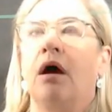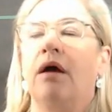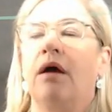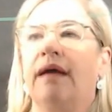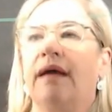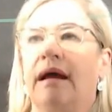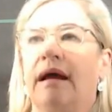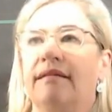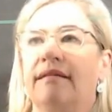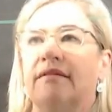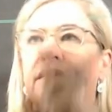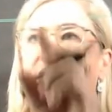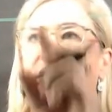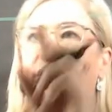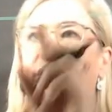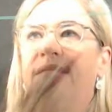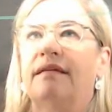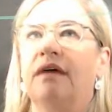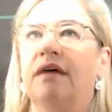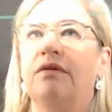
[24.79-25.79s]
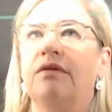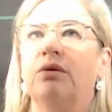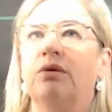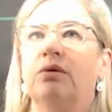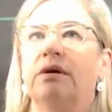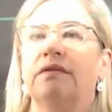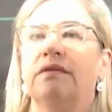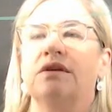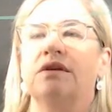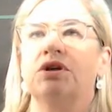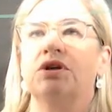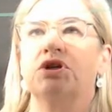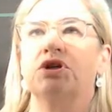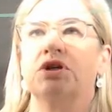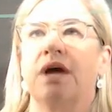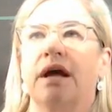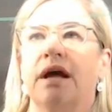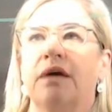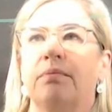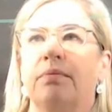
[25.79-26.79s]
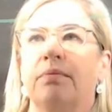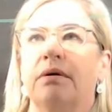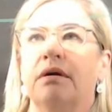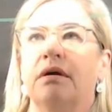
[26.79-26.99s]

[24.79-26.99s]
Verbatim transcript: Okay, so let's have a look at this shape.